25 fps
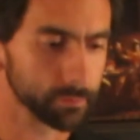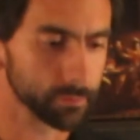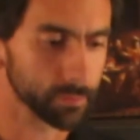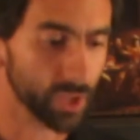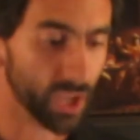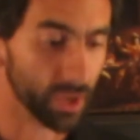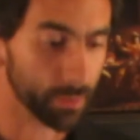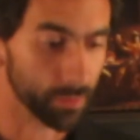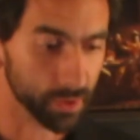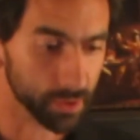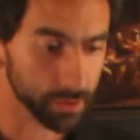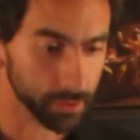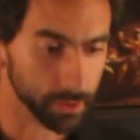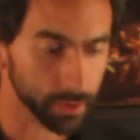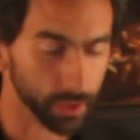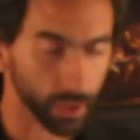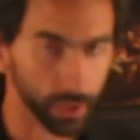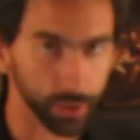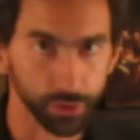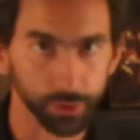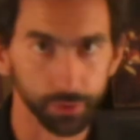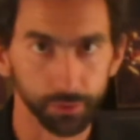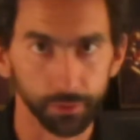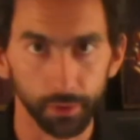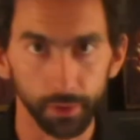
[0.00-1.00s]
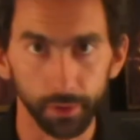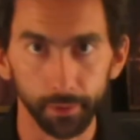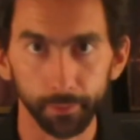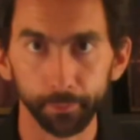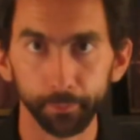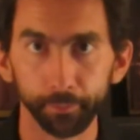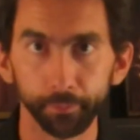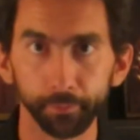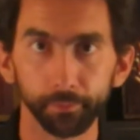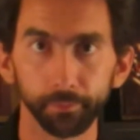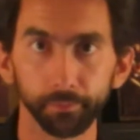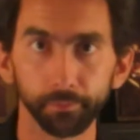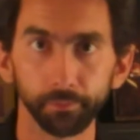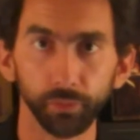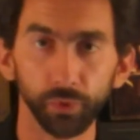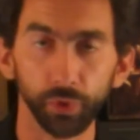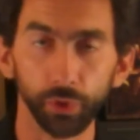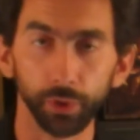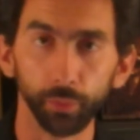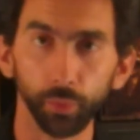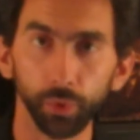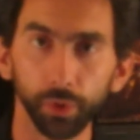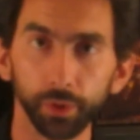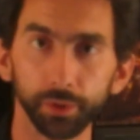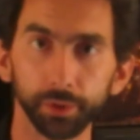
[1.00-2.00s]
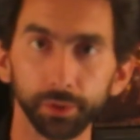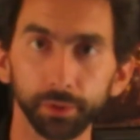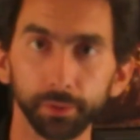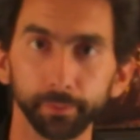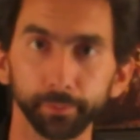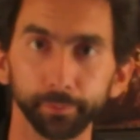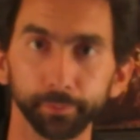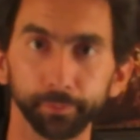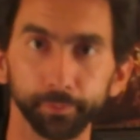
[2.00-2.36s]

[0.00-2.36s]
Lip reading: chemically castrate little boys?